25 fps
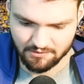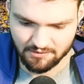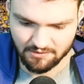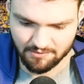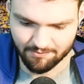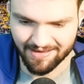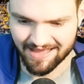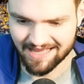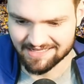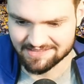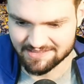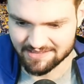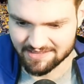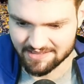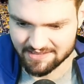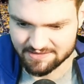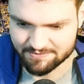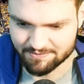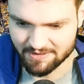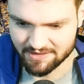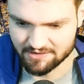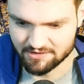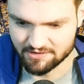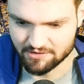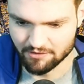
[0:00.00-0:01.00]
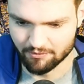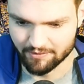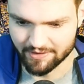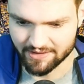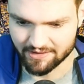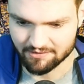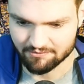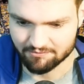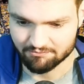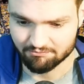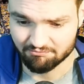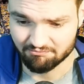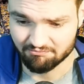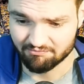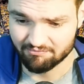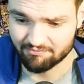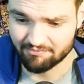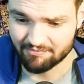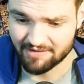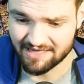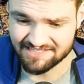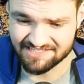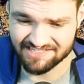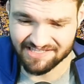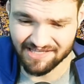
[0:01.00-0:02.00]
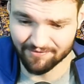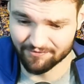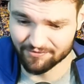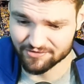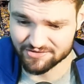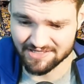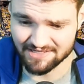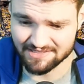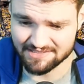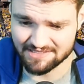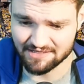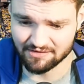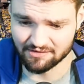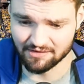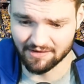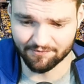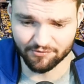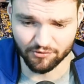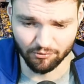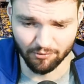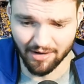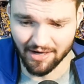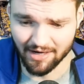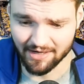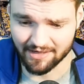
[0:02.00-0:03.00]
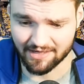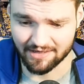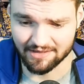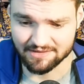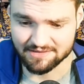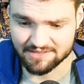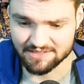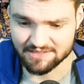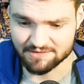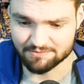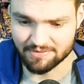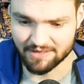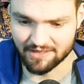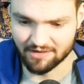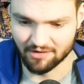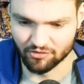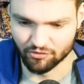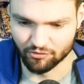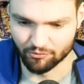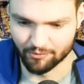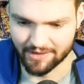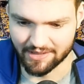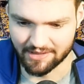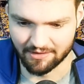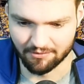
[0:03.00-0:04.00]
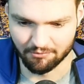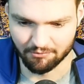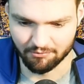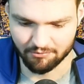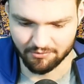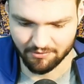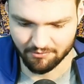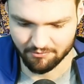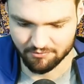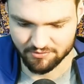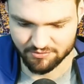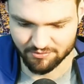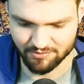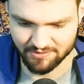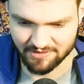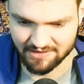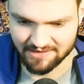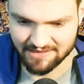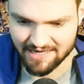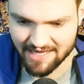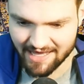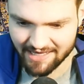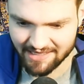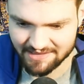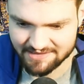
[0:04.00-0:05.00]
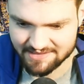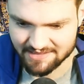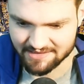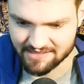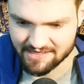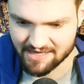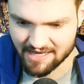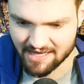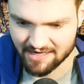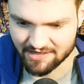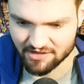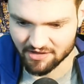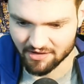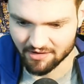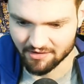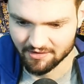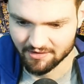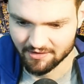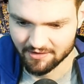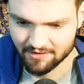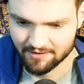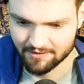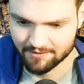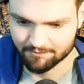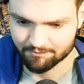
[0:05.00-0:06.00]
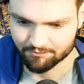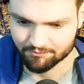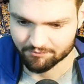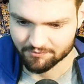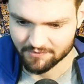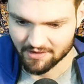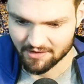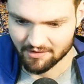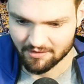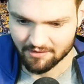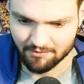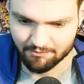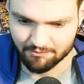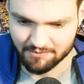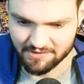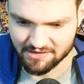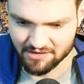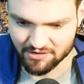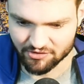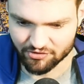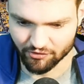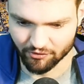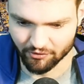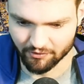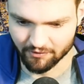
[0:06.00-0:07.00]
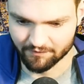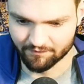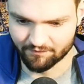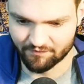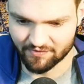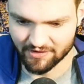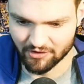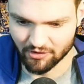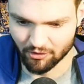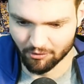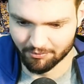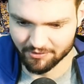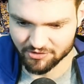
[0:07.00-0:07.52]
The passing he's been doing, basically ever since he left the Rockets, has been underrated. When he was with the Nets and he had to be the third fiddle